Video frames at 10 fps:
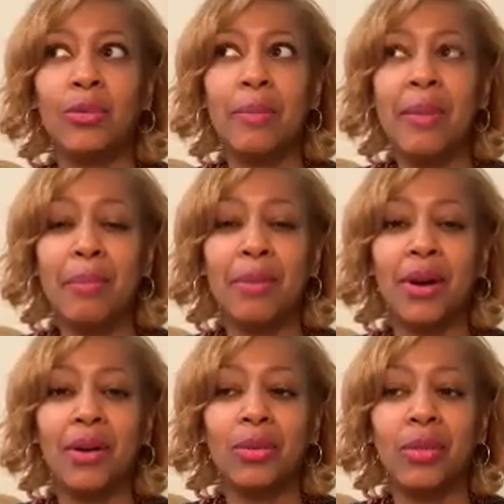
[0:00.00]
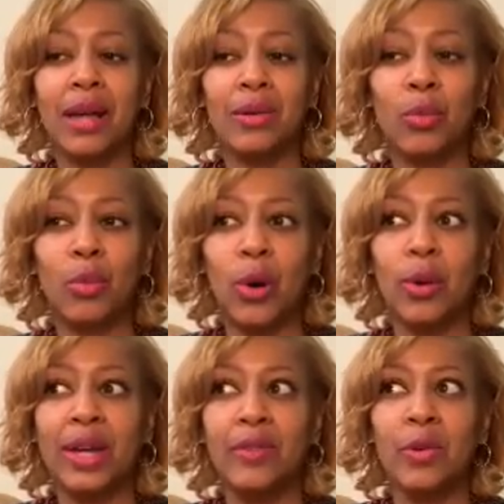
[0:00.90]
remember, like,
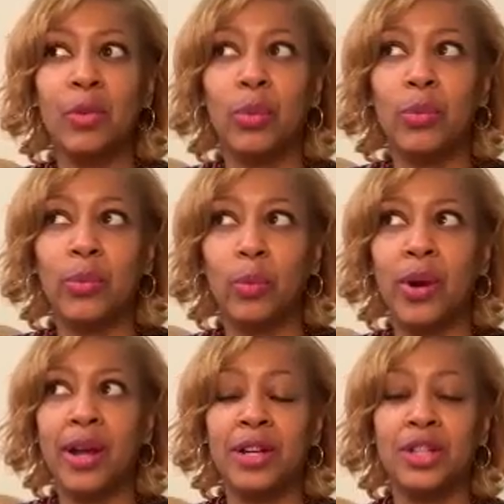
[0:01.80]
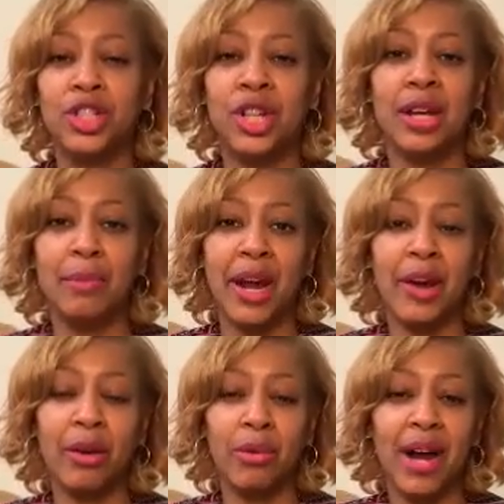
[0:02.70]
well, even when she and
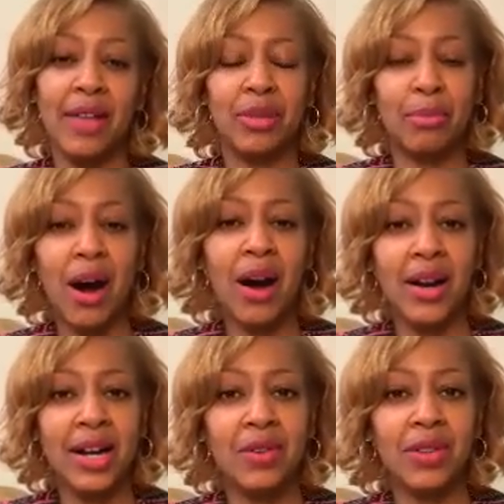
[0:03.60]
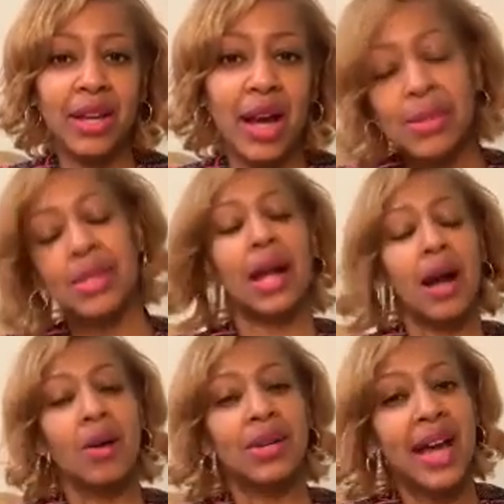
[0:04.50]
Mary were at the bar and everything, I was like,
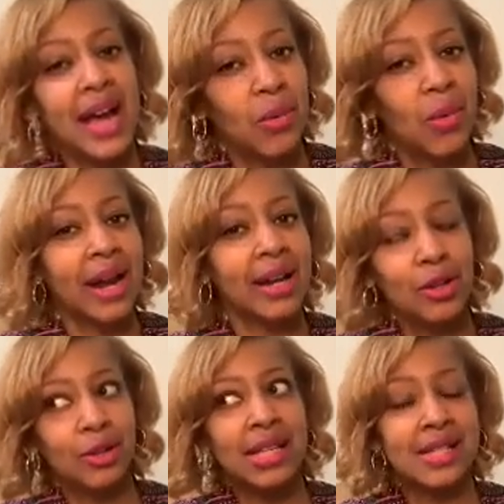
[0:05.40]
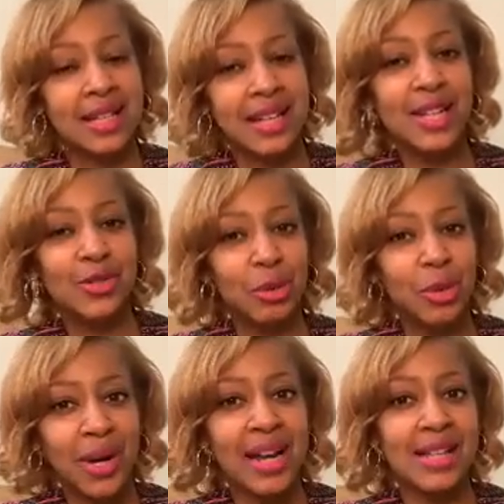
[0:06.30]
oh, dag, wait, Lisa is from
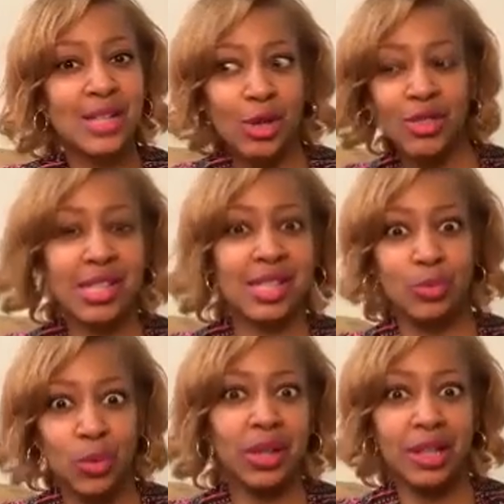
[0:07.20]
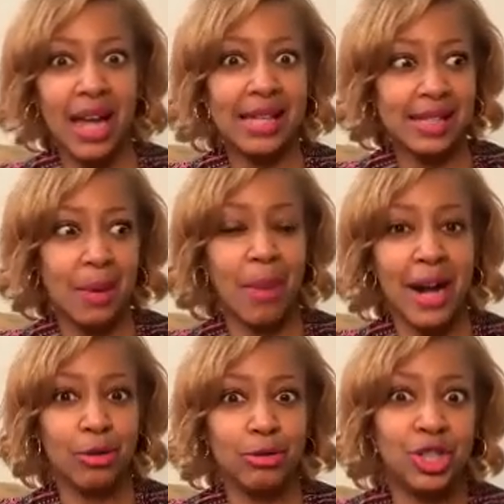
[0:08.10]
Queens. So this is really like
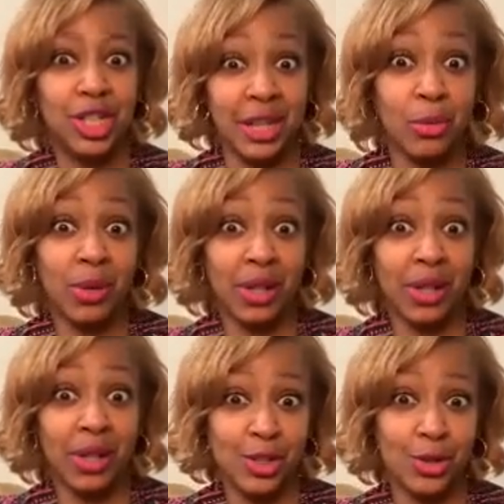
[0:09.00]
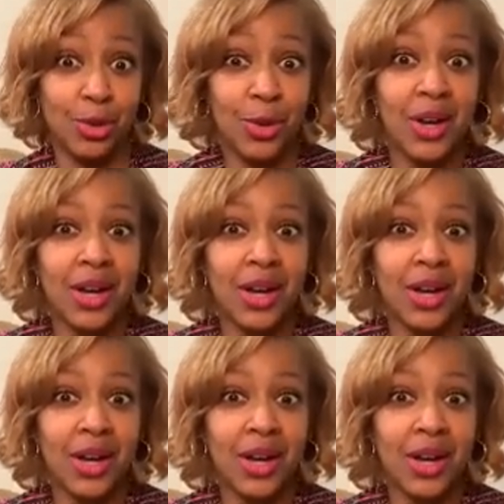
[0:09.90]
somebody who she can relate to.